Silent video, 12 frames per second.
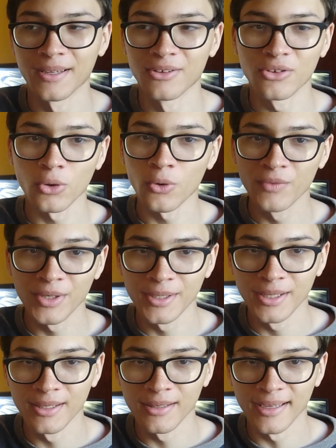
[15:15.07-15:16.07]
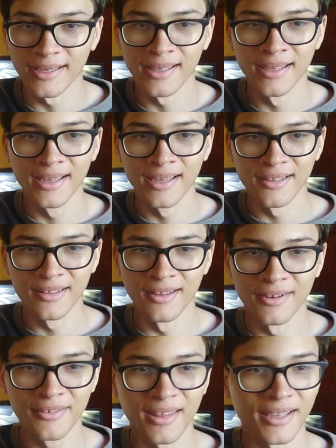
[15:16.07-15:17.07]
and it's all very like
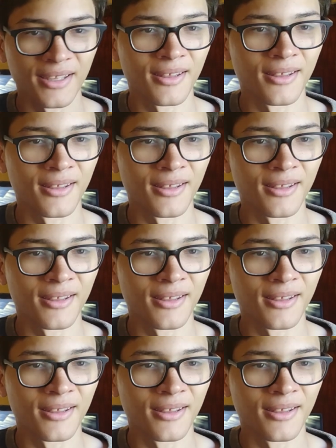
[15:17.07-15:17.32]
there's that